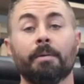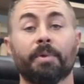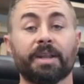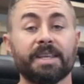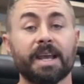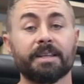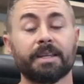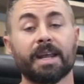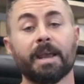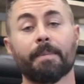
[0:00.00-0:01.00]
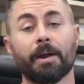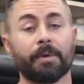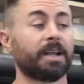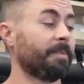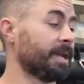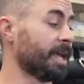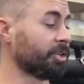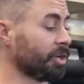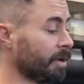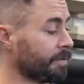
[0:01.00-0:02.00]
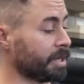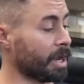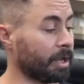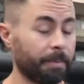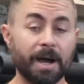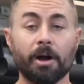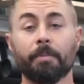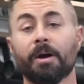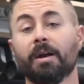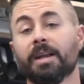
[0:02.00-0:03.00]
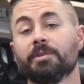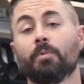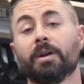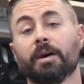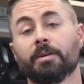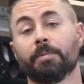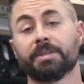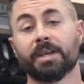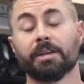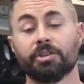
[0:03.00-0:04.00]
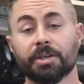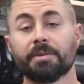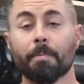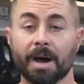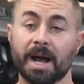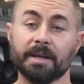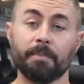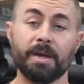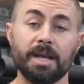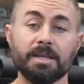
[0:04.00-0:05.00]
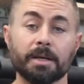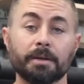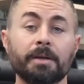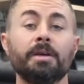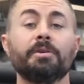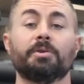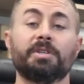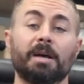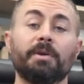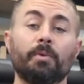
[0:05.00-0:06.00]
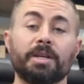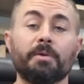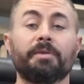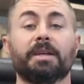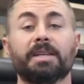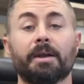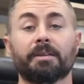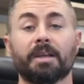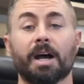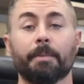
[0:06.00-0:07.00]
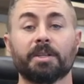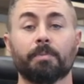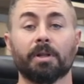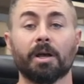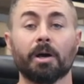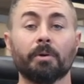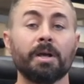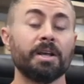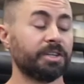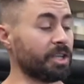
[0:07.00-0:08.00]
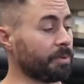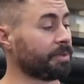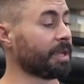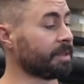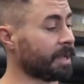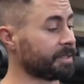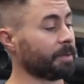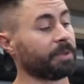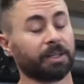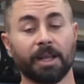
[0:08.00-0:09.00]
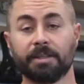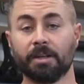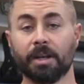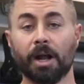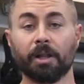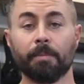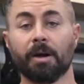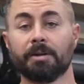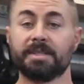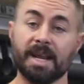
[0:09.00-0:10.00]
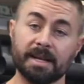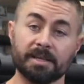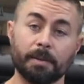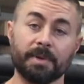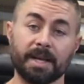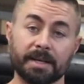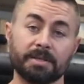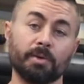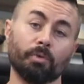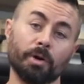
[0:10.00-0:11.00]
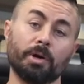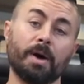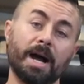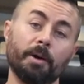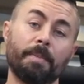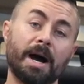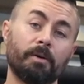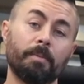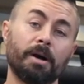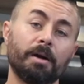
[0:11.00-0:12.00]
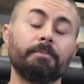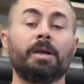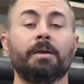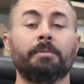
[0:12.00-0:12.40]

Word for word: But at the end of the day, my recommendation of the Denali Power Bar is 100% just my opinion. So tell me what you think down in the comments below. Do you think that something like the Denali Bar stands up against the Rogue Ohio Power Bar?